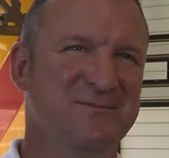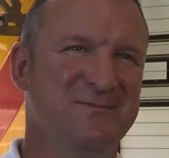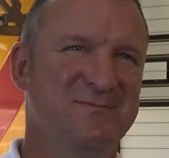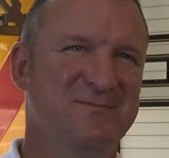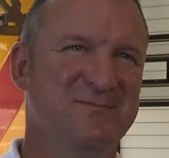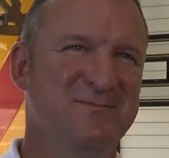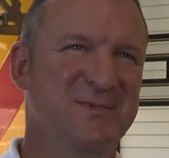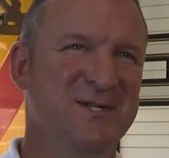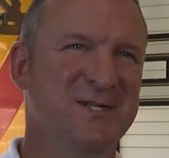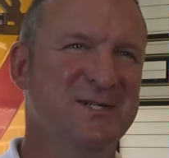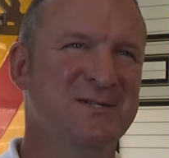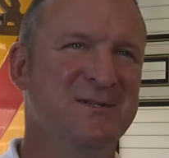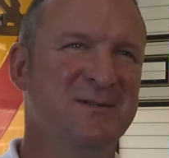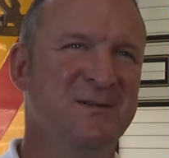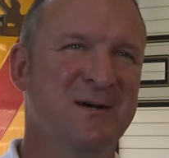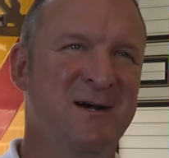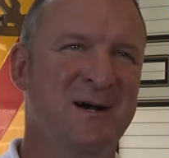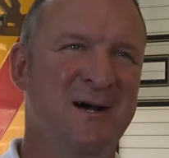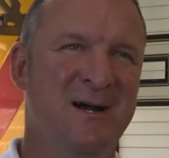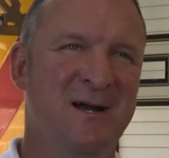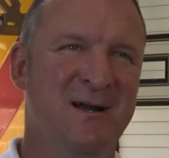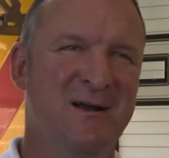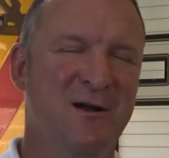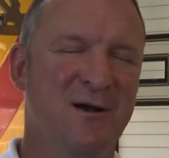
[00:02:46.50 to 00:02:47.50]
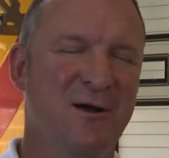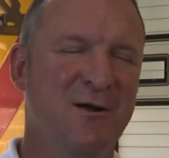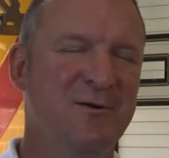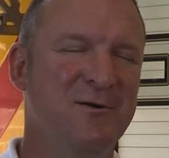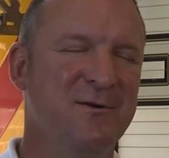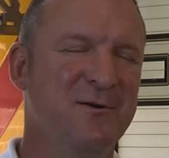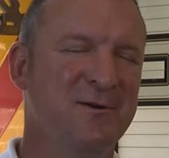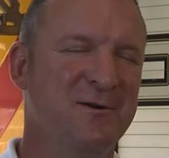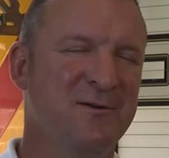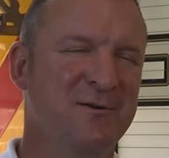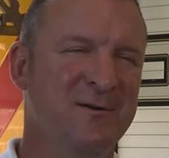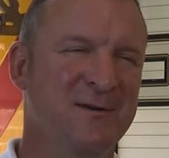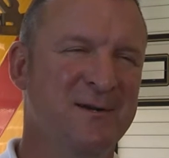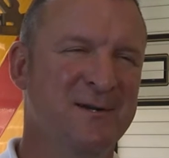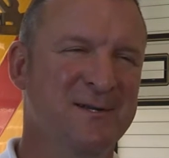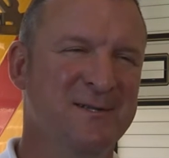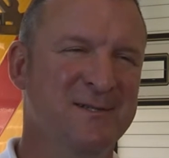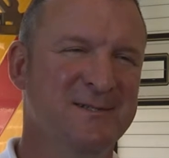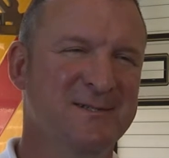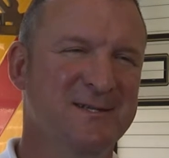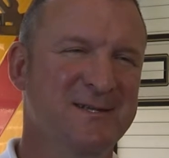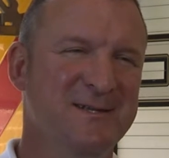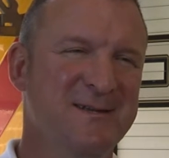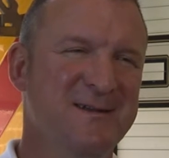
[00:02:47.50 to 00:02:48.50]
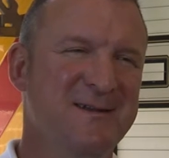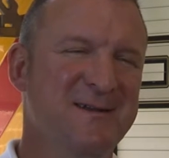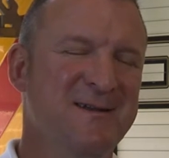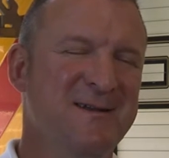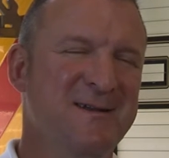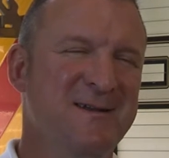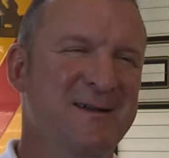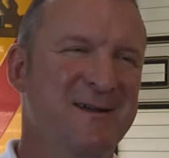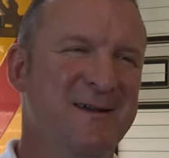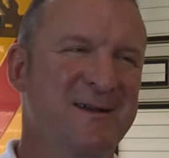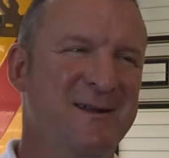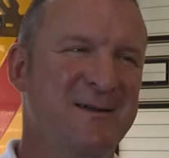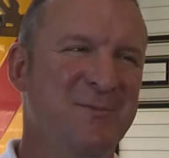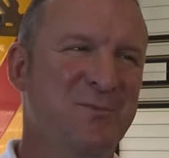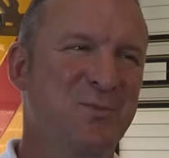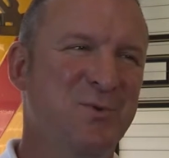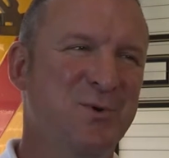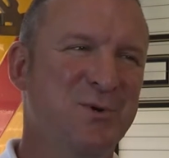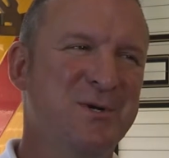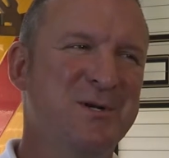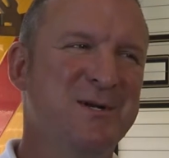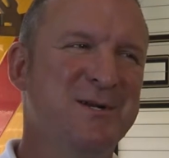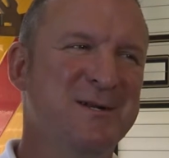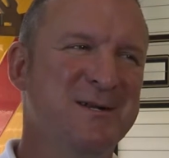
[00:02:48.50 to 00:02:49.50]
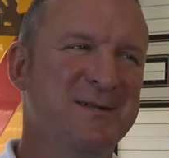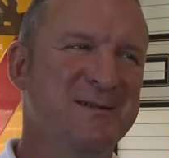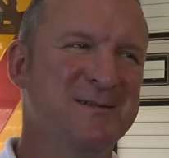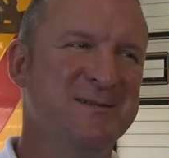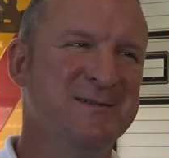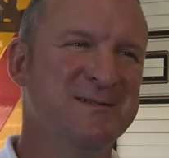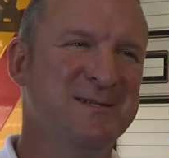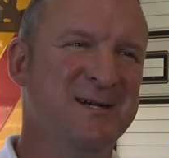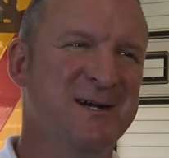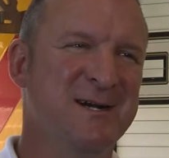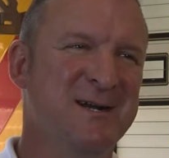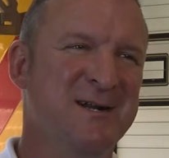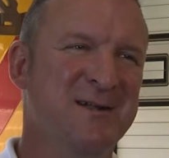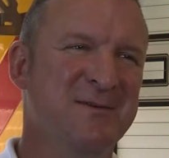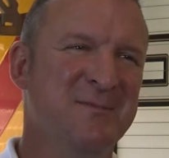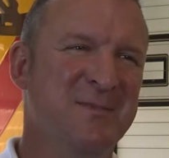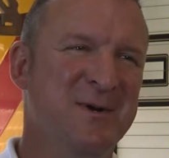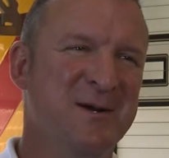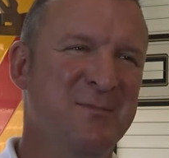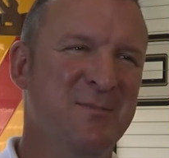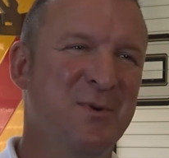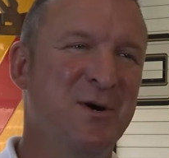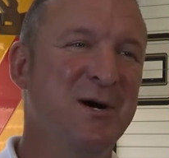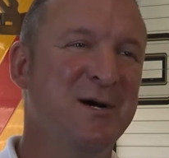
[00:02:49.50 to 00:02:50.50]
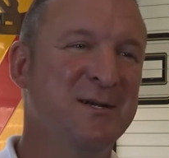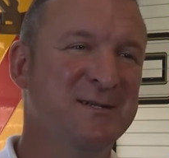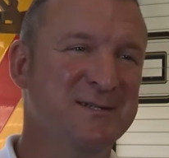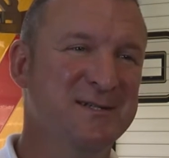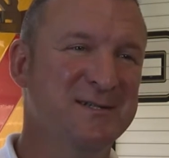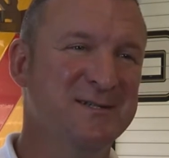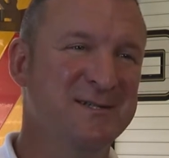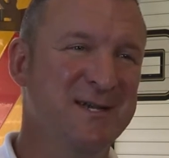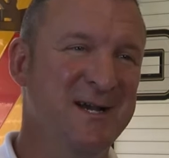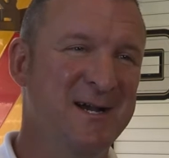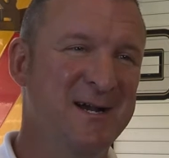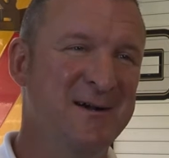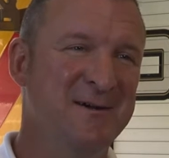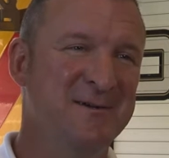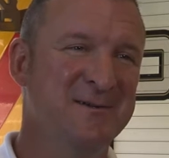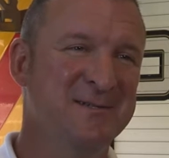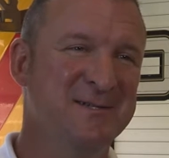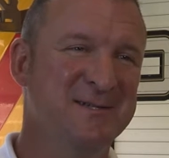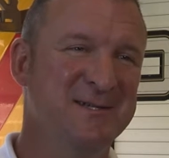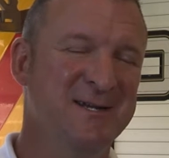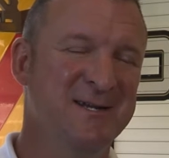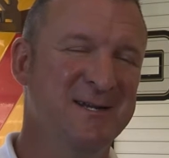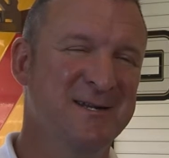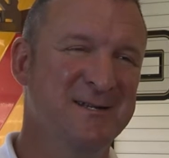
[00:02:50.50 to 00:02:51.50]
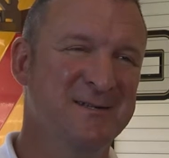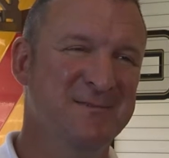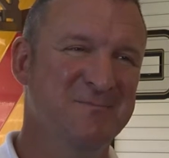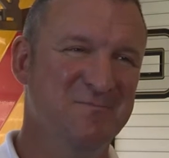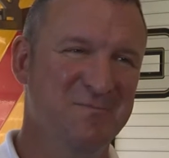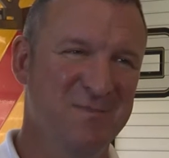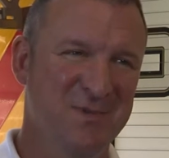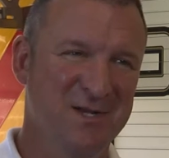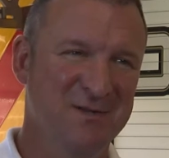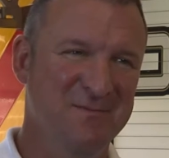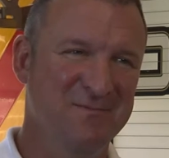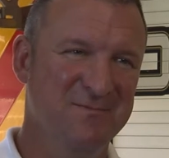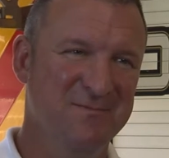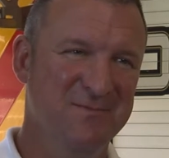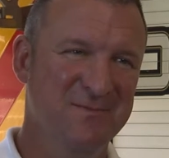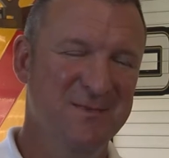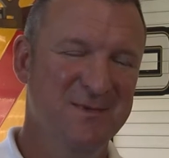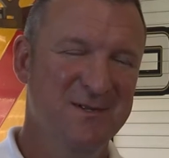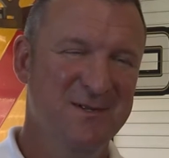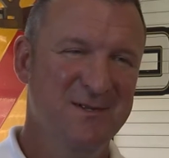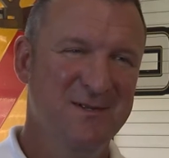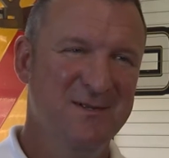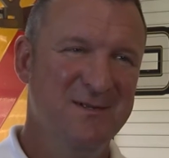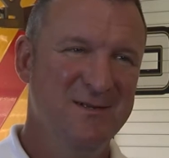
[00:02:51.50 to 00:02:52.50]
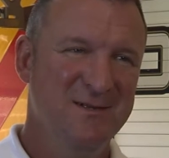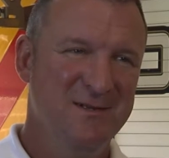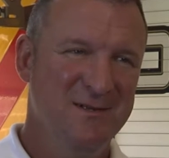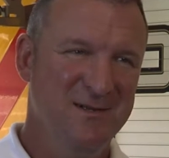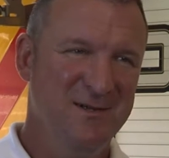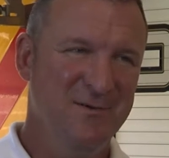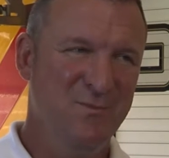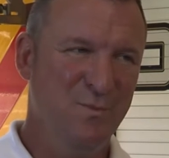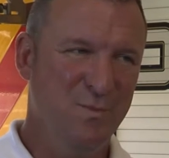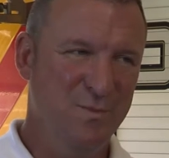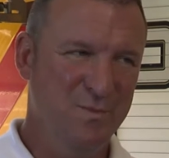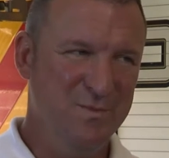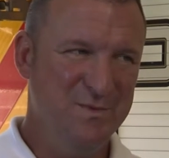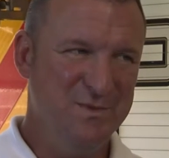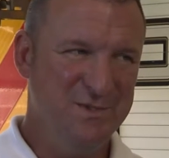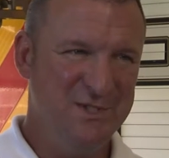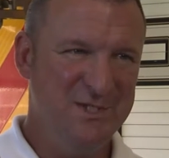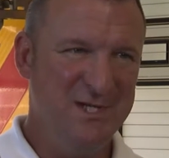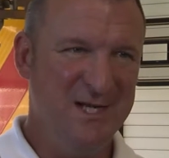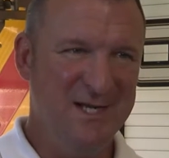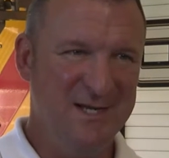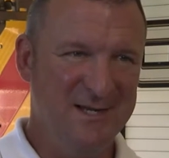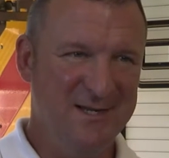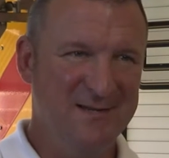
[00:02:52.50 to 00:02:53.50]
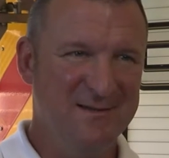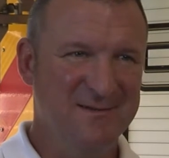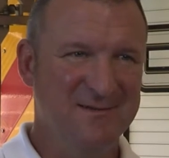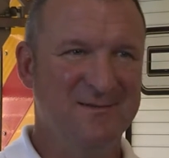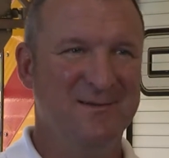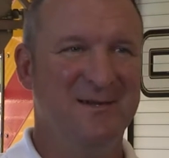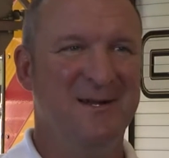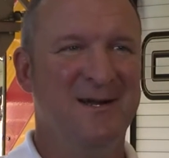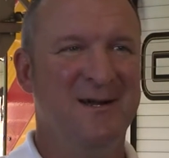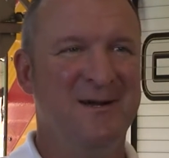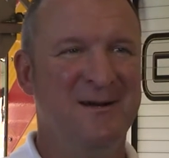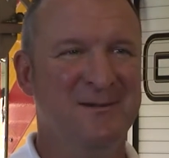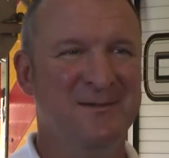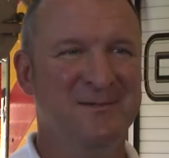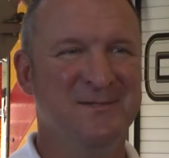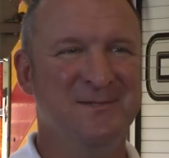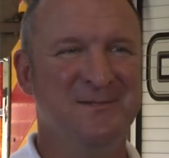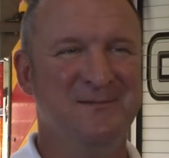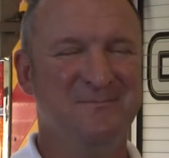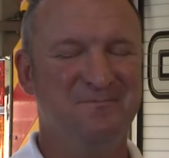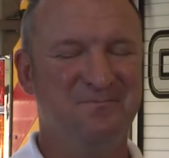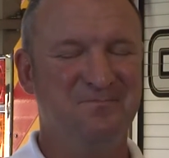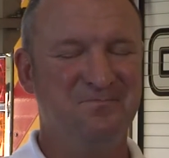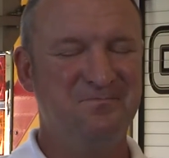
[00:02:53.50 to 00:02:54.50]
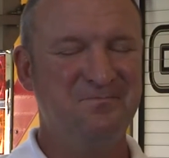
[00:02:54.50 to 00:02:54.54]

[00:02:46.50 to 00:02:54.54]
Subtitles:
mid-July, 100 degrees, and I'm working on the side of my boss's house. He had a shake house,